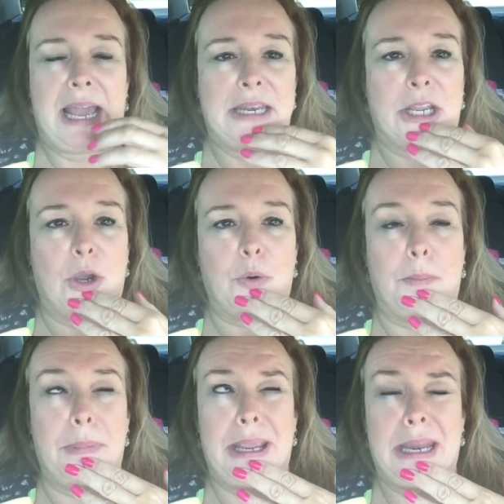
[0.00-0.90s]
had to go to a
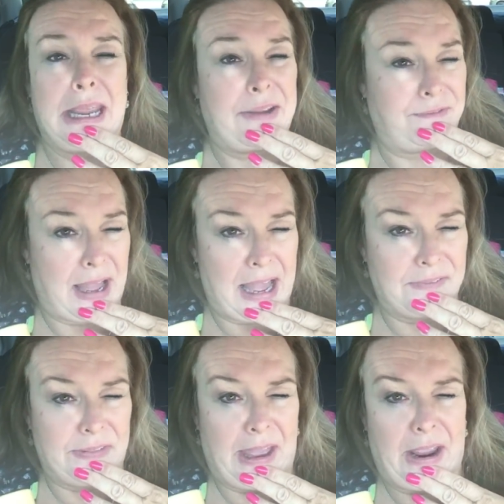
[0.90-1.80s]
meeting at
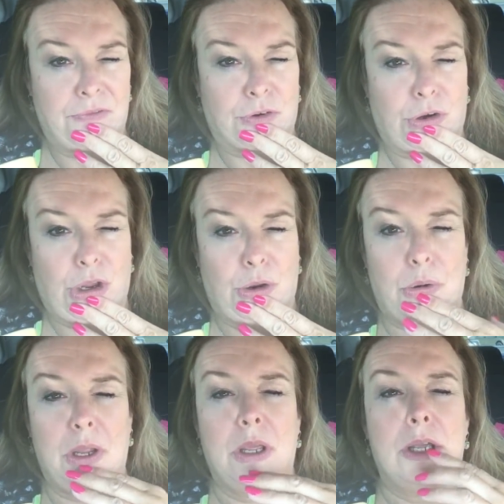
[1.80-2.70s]
5 in the
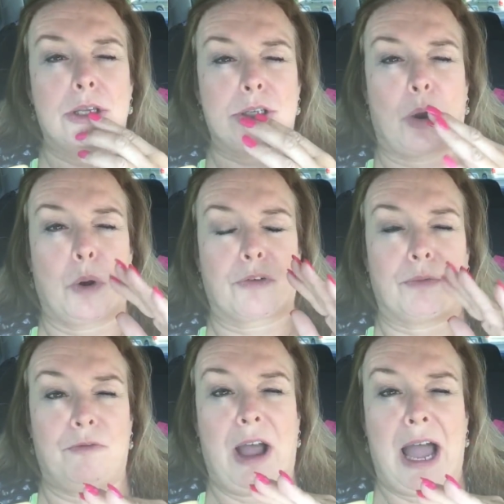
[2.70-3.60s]
afternoon. So I worked
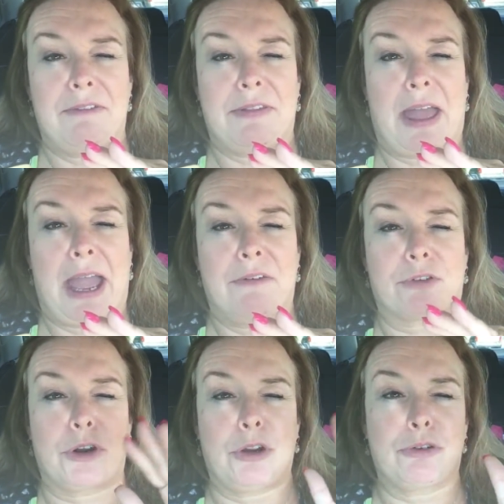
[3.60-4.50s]
from 5 in the
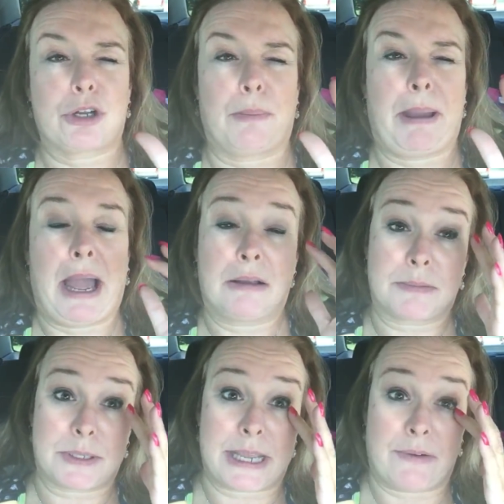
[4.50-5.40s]
afternoon till about
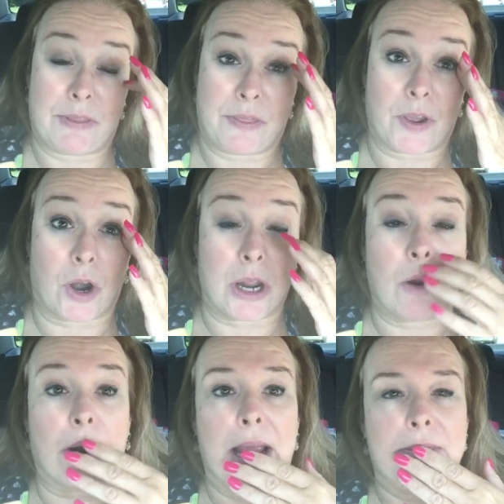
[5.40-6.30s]
7:30
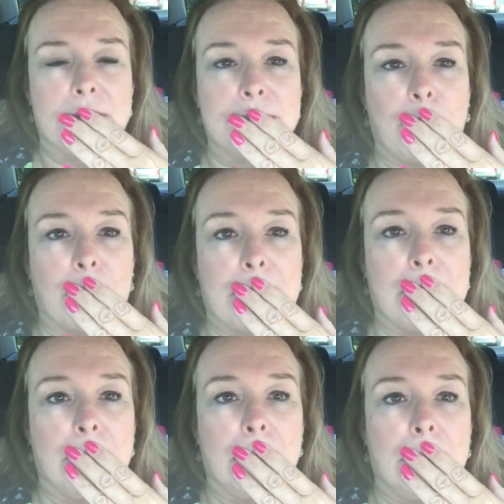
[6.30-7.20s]
or 8 this
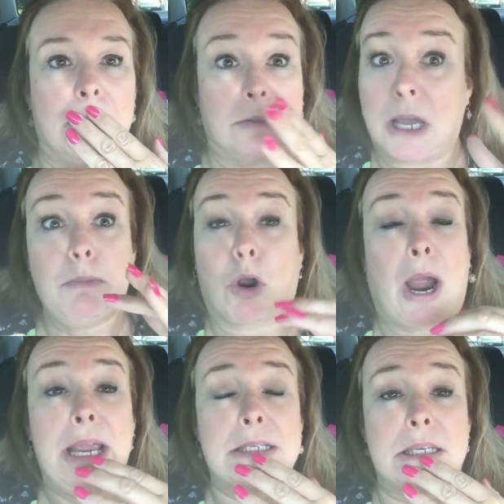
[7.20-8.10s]
morning. So I'm
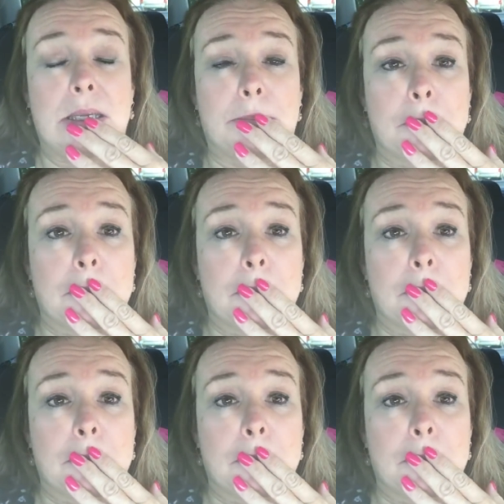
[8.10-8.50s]
crazy.